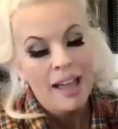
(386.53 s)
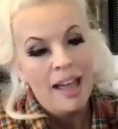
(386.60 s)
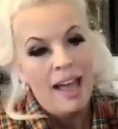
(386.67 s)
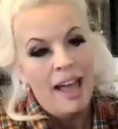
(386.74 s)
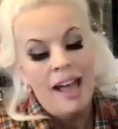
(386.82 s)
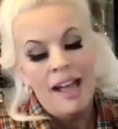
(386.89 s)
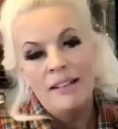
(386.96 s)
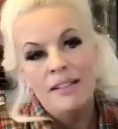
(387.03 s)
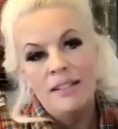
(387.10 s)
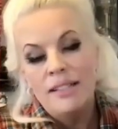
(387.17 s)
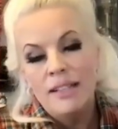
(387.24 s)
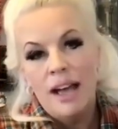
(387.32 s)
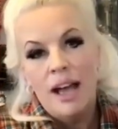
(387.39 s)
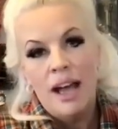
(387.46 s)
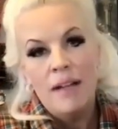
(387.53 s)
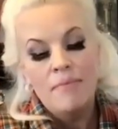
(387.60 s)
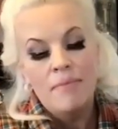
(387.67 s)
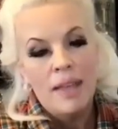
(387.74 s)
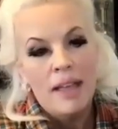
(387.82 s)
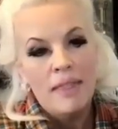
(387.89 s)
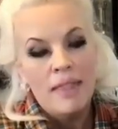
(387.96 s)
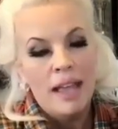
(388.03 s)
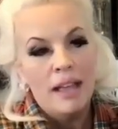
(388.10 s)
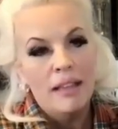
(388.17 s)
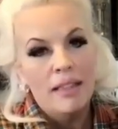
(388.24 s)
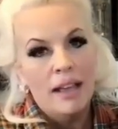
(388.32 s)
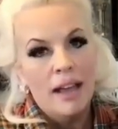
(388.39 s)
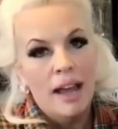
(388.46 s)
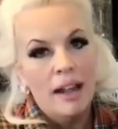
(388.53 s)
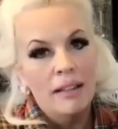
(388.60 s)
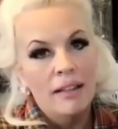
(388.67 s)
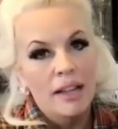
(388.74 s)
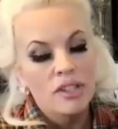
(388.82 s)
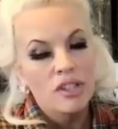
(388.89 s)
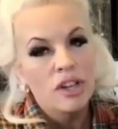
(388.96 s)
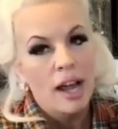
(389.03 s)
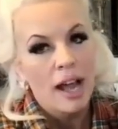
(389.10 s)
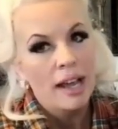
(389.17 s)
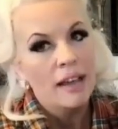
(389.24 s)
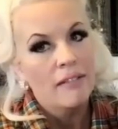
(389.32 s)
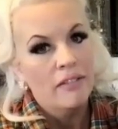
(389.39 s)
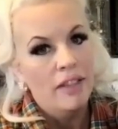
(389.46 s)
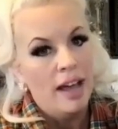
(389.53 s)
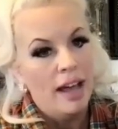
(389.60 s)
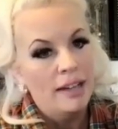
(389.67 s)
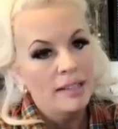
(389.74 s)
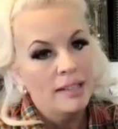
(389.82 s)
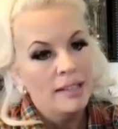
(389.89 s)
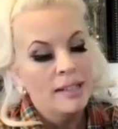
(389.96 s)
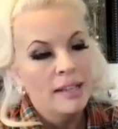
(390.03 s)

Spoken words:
and they kind of lost track of that.